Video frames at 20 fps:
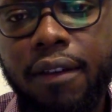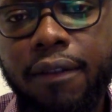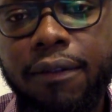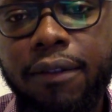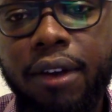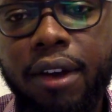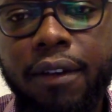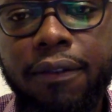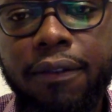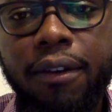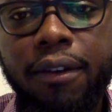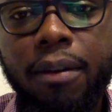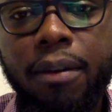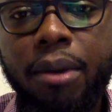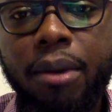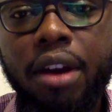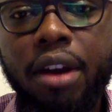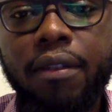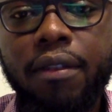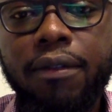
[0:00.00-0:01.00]

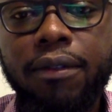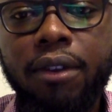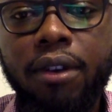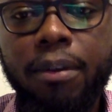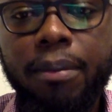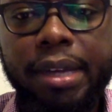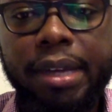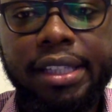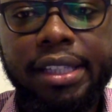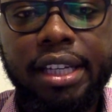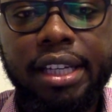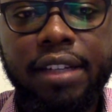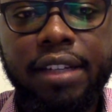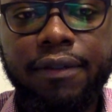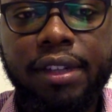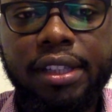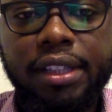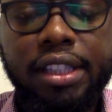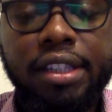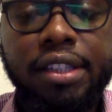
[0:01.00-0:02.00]
44.4%
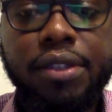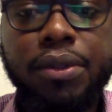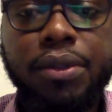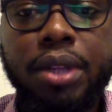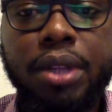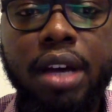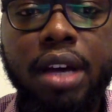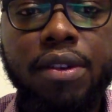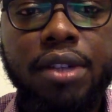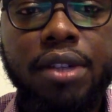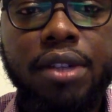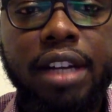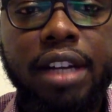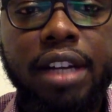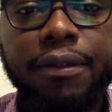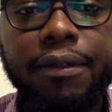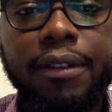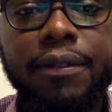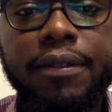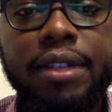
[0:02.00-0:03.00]
versus
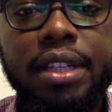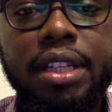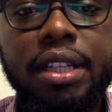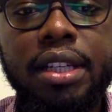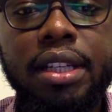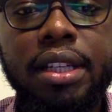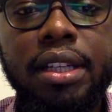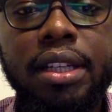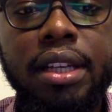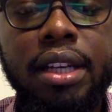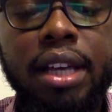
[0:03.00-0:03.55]
2015,